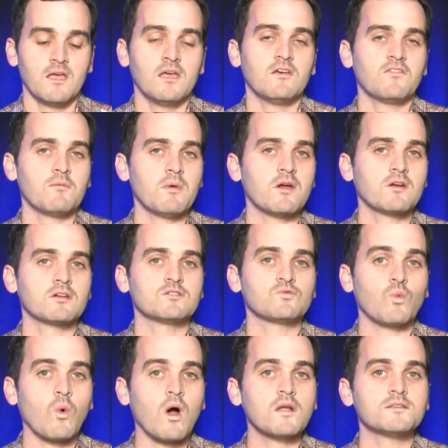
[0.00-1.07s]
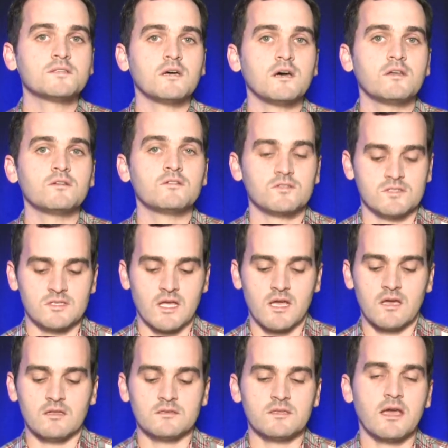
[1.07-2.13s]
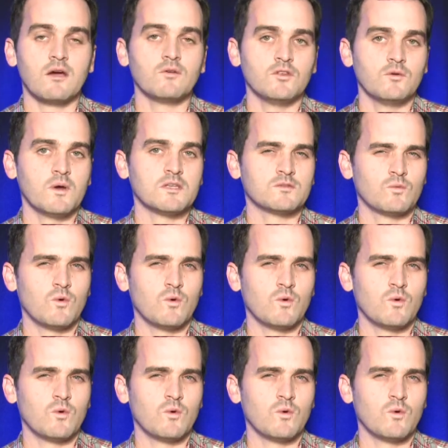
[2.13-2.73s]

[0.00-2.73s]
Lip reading: If Americans want to understand how U.S.